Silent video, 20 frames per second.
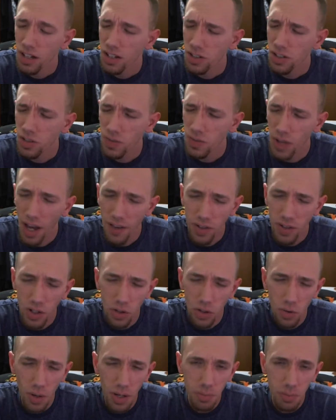So if you have a
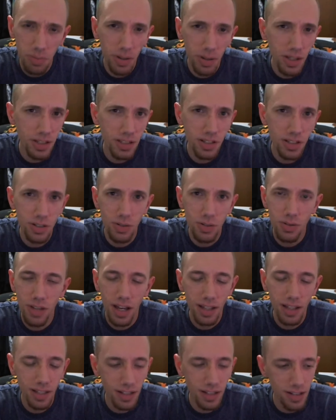great place to do
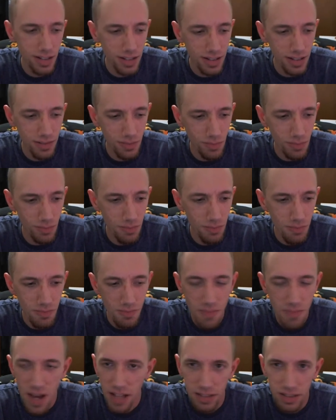that that doesn't
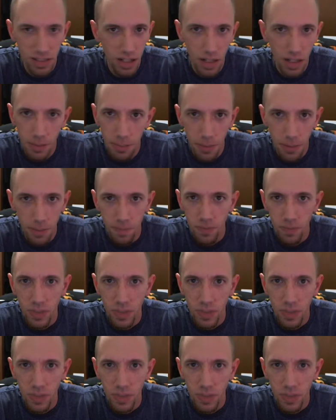mess up,